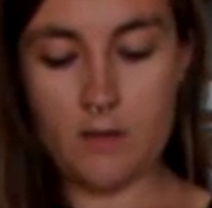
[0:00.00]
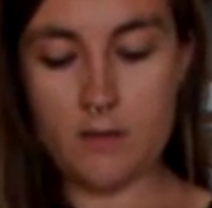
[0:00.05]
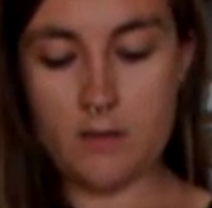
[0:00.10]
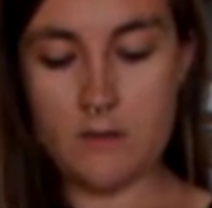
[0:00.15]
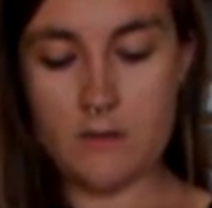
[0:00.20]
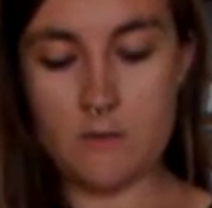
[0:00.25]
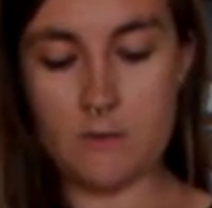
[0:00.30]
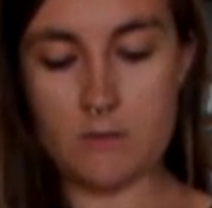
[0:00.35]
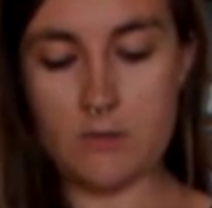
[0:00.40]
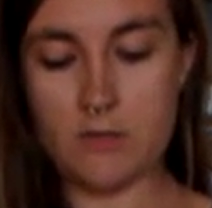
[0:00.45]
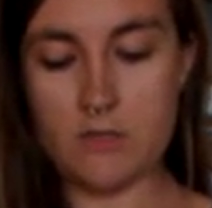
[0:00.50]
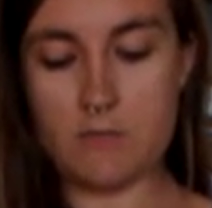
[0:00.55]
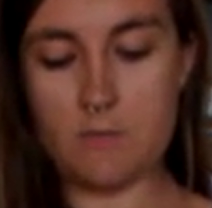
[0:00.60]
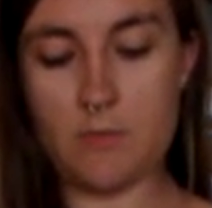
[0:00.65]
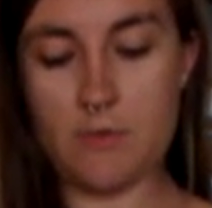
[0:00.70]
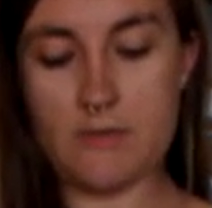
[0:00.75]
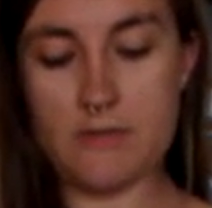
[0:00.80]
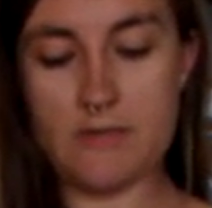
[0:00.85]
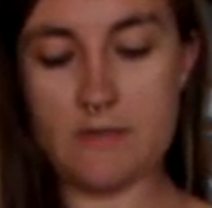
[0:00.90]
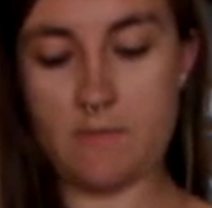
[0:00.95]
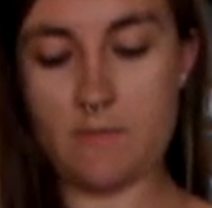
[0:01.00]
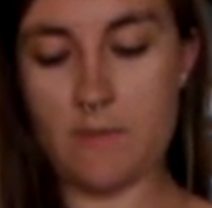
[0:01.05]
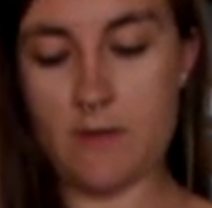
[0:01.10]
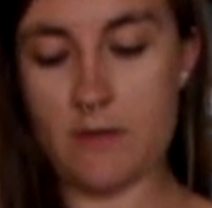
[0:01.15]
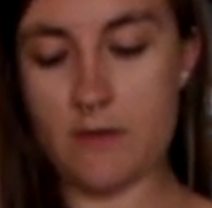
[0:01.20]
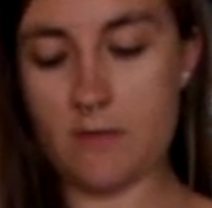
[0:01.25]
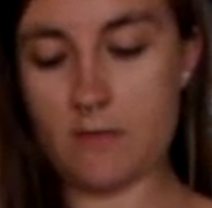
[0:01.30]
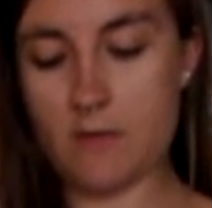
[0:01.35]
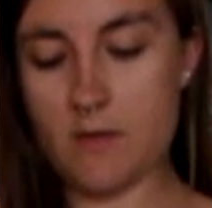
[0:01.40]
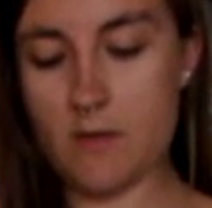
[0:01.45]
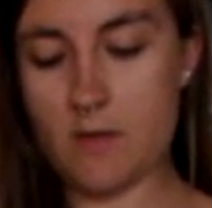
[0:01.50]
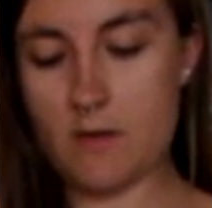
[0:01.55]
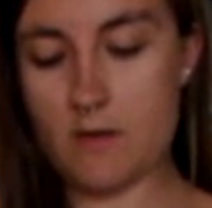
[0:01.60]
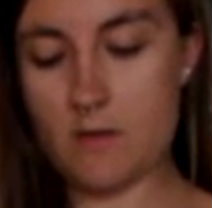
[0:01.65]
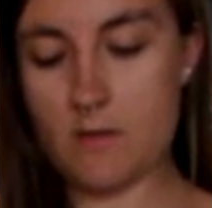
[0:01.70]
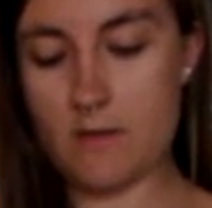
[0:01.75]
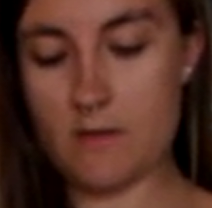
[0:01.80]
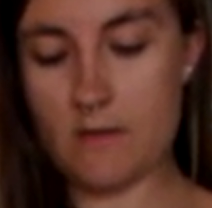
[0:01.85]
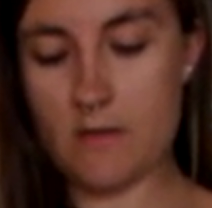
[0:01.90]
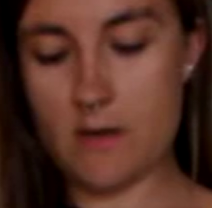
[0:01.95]
So we'll just put some
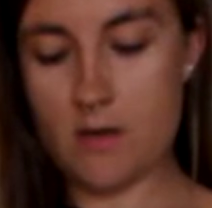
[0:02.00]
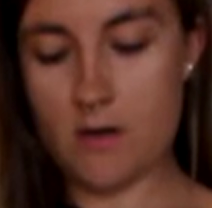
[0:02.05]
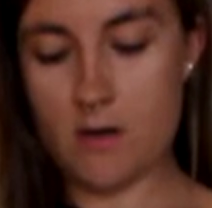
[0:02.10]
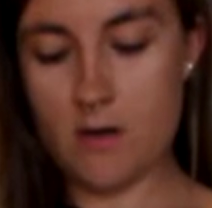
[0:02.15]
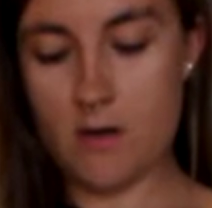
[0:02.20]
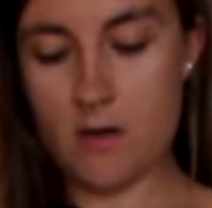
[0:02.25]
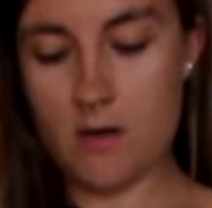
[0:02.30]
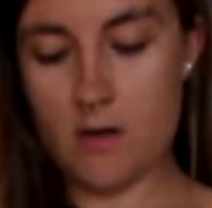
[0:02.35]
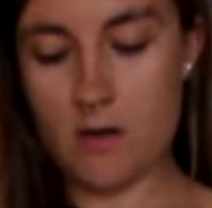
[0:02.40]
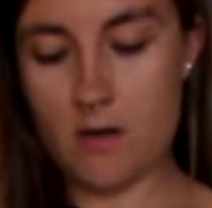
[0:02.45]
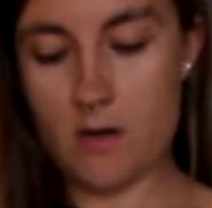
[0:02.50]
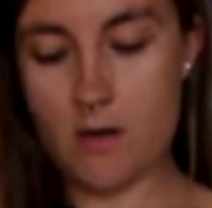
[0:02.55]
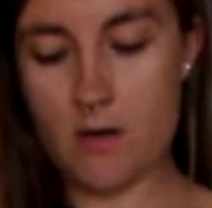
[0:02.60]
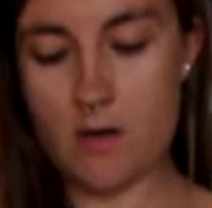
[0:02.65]
pecorino in there.